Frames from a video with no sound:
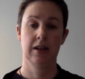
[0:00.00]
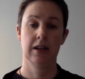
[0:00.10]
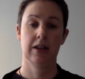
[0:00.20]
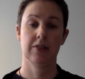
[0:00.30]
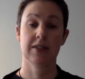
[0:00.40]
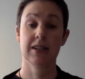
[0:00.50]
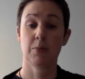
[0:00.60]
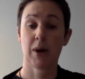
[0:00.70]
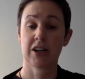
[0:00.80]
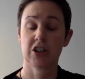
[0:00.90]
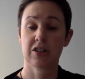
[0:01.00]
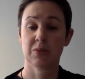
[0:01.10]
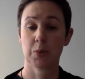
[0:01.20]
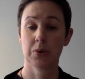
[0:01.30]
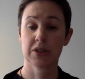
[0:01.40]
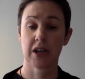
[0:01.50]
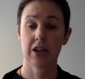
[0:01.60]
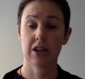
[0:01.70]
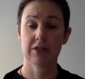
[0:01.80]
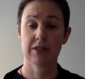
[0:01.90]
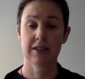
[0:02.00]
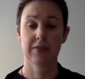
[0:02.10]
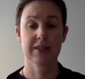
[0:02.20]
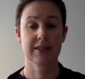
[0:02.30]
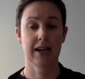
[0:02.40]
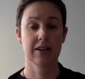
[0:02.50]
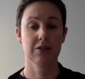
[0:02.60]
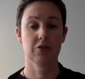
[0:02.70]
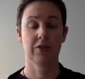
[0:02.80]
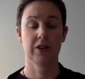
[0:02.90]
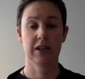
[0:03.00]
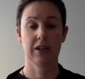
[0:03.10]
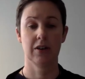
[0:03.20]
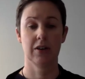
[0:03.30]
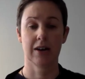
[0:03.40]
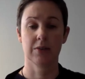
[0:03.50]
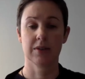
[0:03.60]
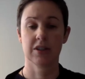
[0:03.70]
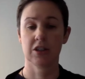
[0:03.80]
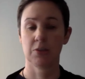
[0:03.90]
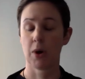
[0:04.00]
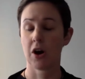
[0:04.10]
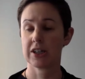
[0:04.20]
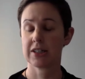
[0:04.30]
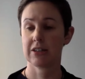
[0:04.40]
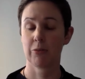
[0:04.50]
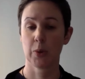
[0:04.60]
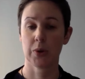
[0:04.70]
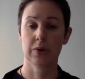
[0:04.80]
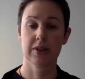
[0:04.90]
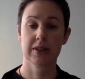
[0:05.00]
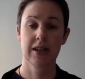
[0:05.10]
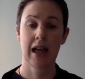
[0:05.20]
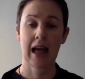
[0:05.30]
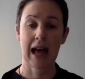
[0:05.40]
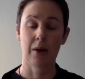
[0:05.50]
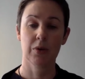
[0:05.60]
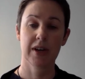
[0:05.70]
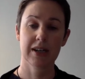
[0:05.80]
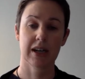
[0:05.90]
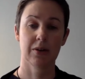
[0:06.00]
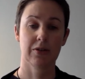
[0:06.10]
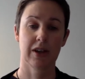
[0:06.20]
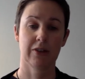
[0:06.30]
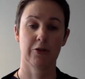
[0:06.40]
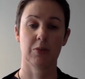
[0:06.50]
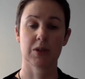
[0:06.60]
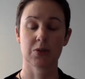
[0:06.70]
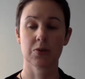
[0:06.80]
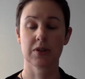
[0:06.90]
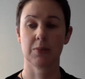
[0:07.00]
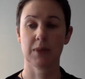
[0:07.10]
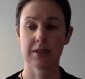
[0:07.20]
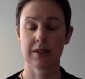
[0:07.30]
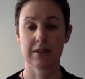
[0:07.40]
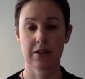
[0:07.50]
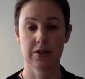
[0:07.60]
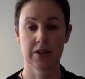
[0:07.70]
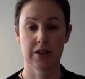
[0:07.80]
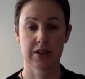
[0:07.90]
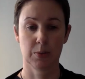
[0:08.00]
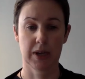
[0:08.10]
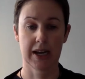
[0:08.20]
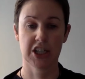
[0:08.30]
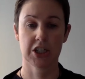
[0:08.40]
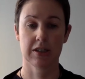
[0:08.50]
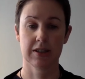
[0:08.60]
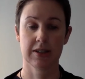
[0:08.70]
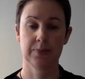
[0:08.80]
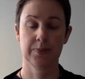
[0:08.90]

If senior managers and boards are only receiving sales, revenue, acquisition and marketing reports, how will they know if their firm is also meeting its conduct obligations?